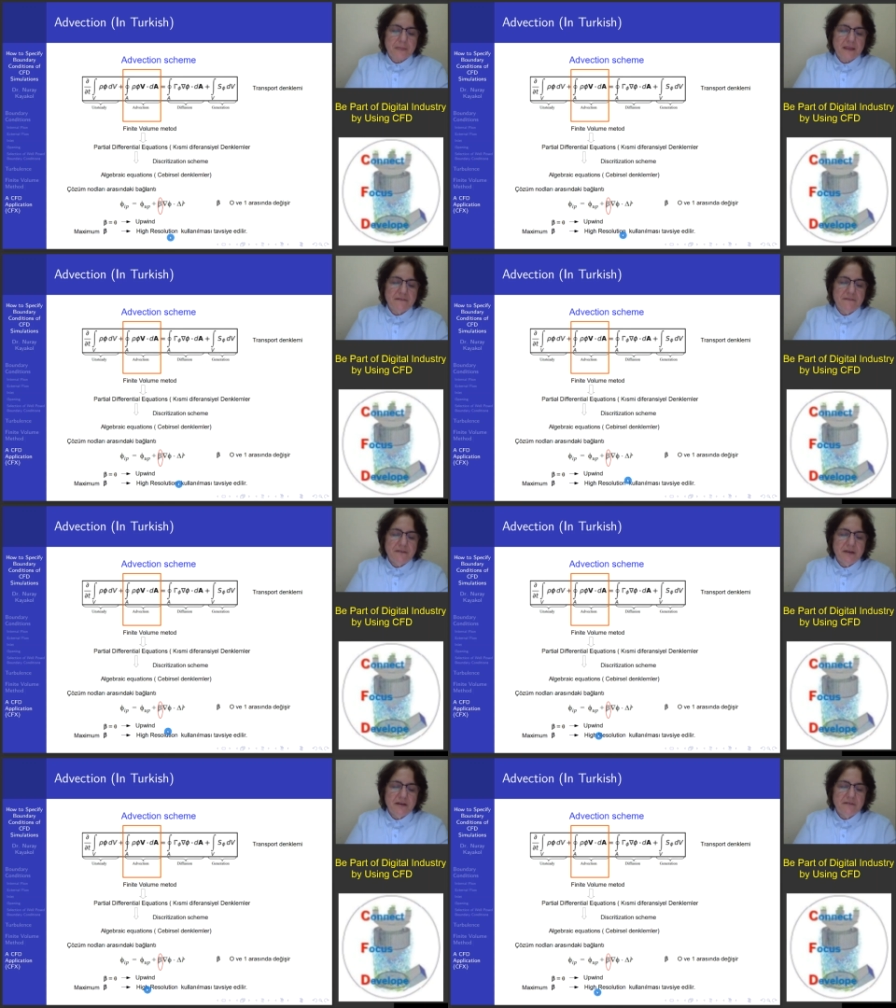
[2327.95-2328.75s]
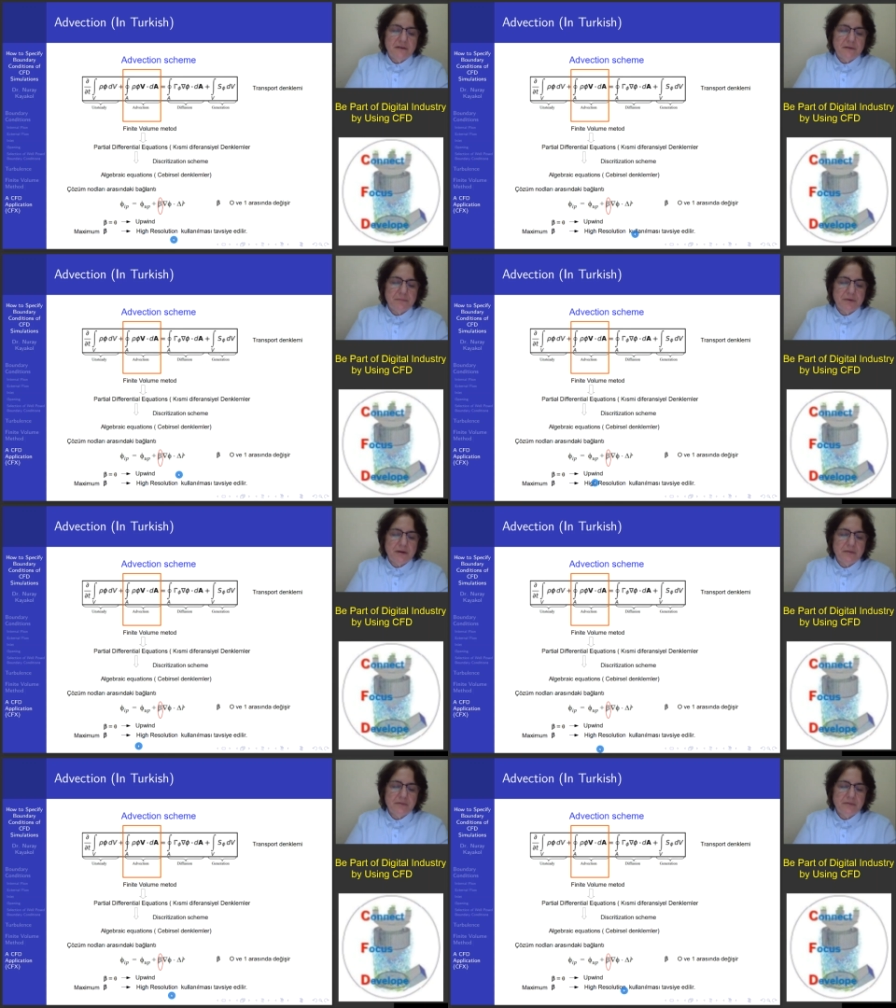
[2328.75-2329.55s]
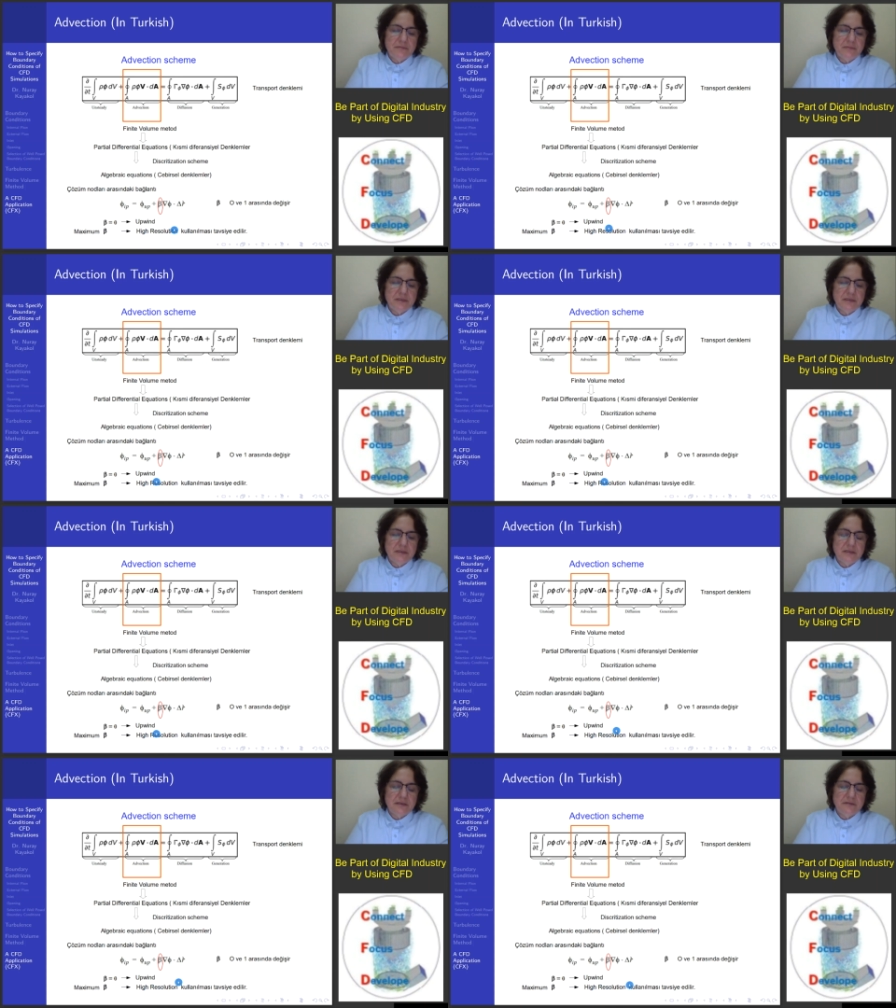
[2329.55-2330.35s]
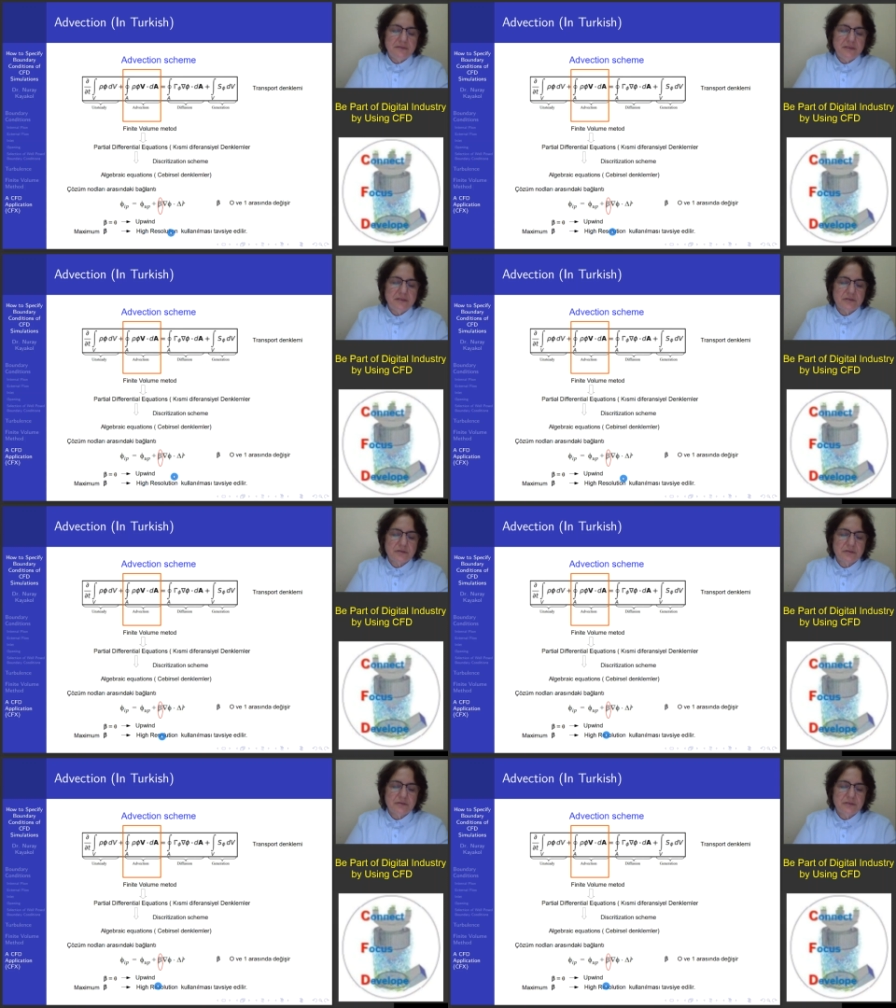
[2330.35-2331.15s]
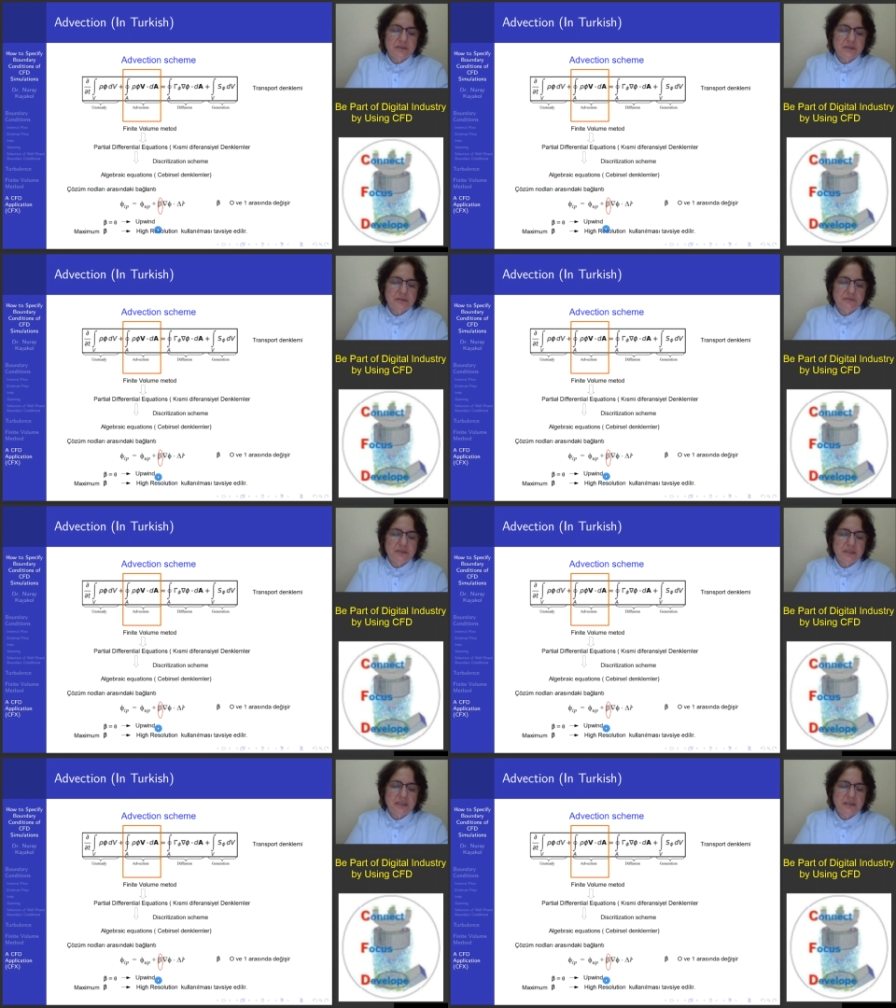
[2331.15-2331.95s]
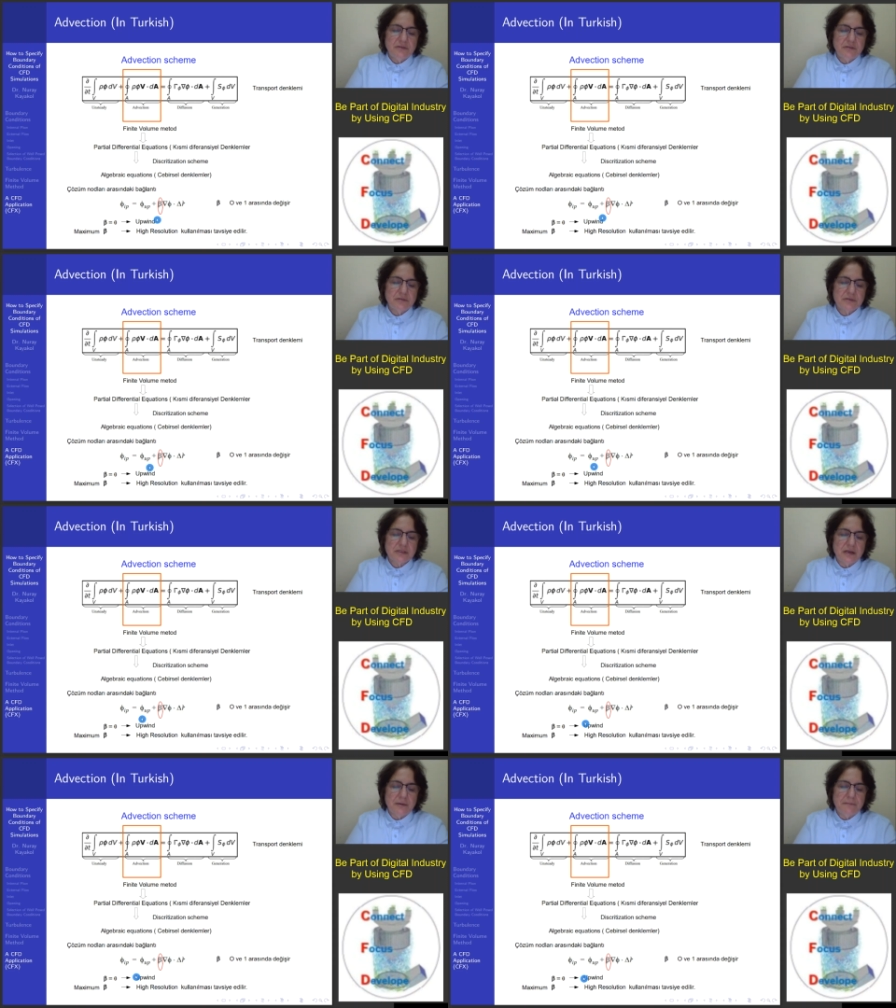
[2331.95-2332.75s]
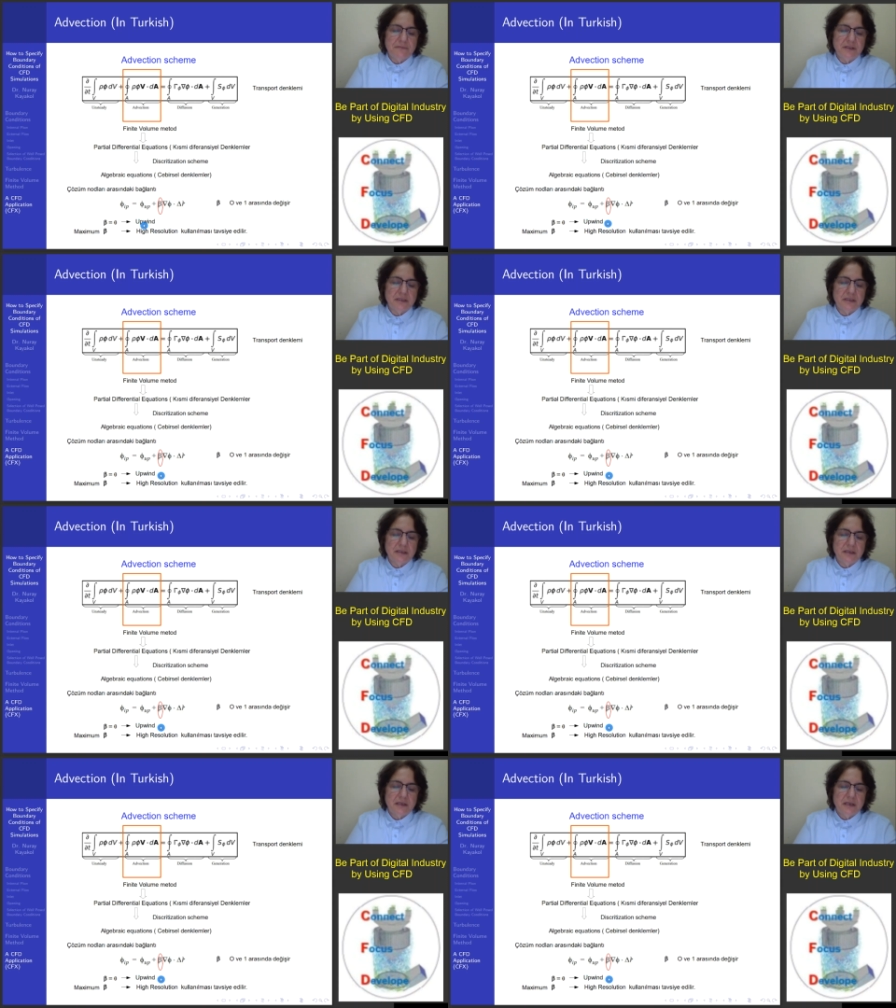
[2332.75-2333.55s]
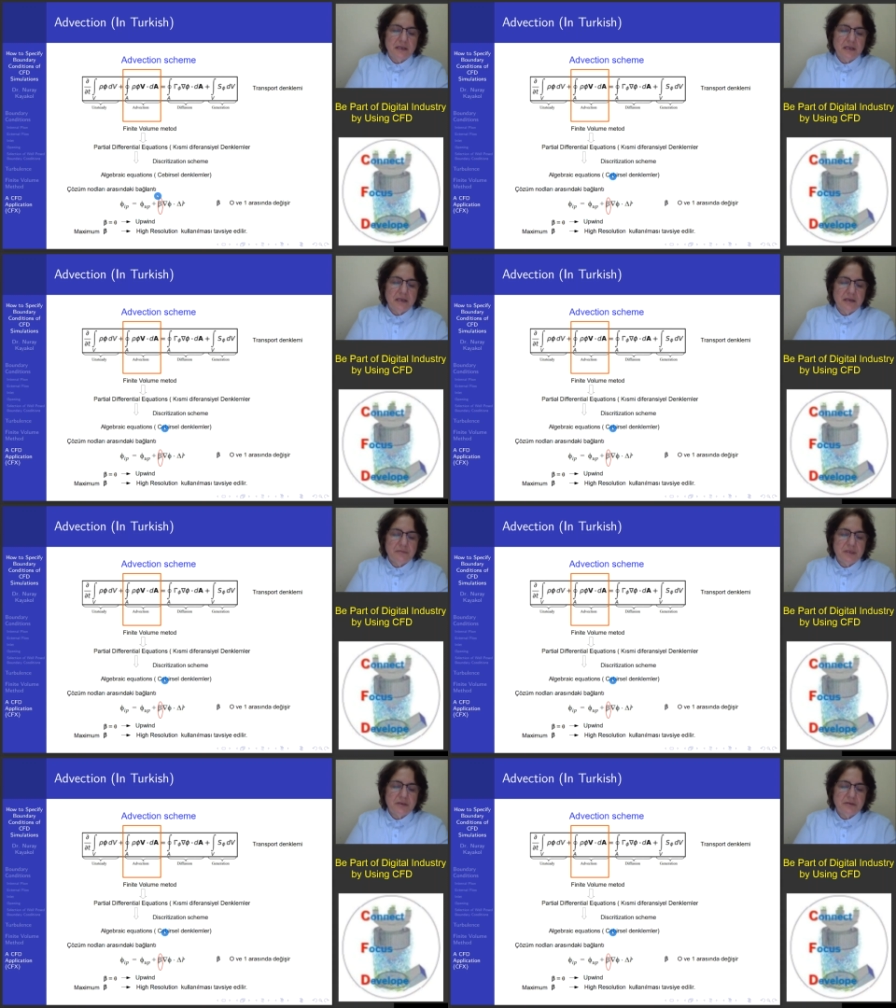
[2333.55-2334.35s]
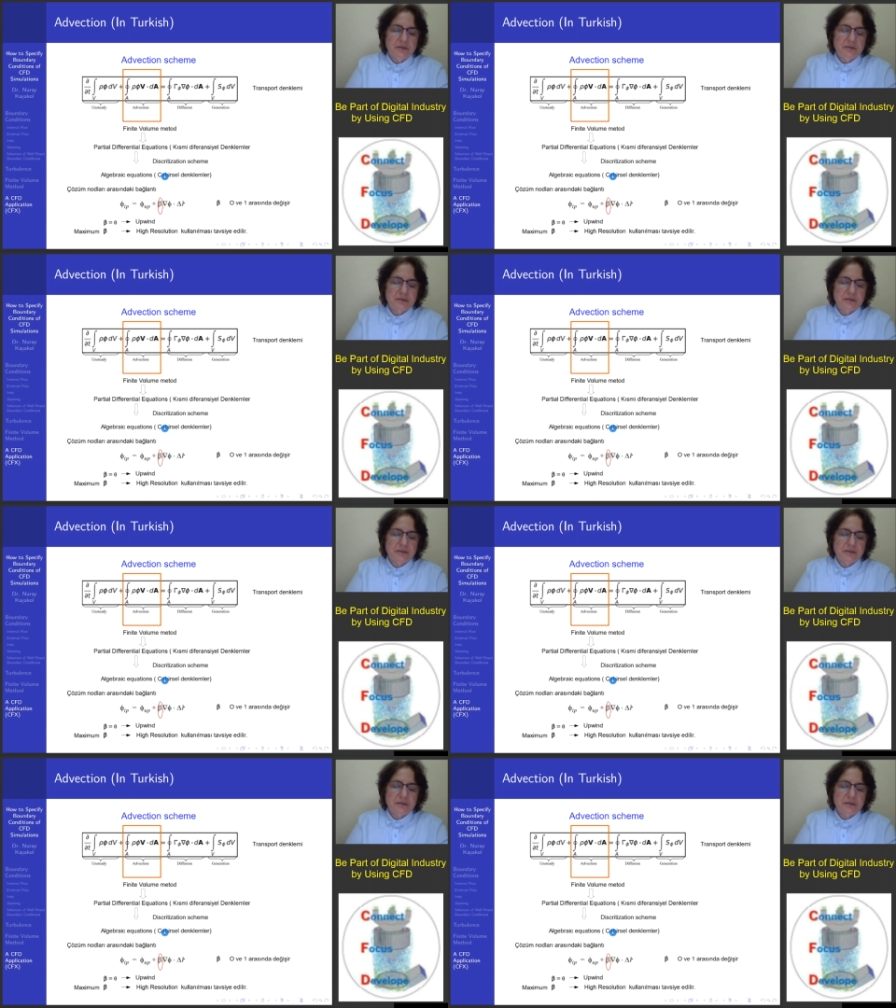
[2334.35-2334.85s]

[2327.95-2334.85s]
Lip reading: If we have a problem with the solution, we can use upwind because